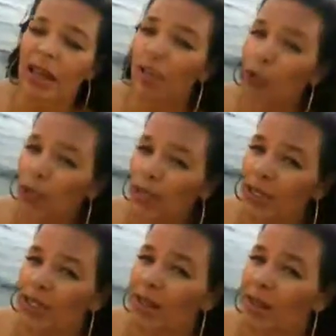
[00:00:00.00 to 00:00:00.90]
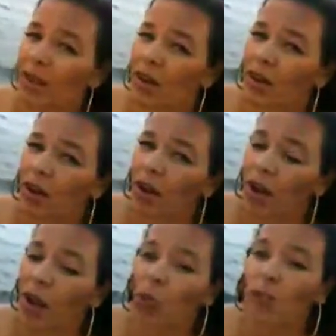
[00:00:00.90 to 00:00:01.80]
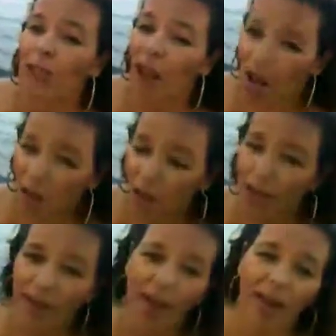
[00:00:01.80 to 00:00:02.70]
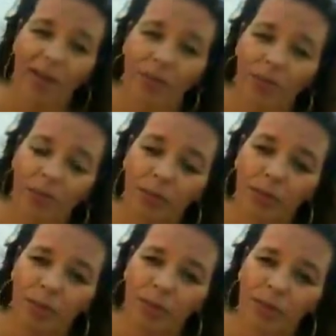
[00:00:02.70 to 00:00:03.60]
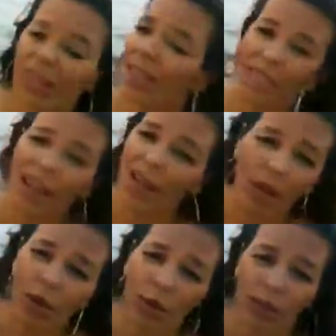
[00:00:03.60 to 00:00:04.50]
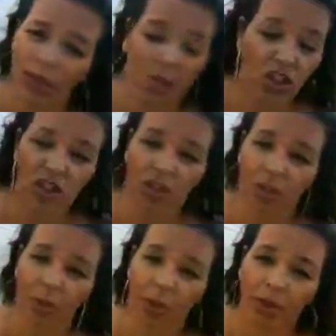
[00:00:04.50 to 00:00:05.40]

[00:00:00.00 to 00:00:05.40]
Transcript: If we stay there and we tolerate that, that's not a healthy relationship.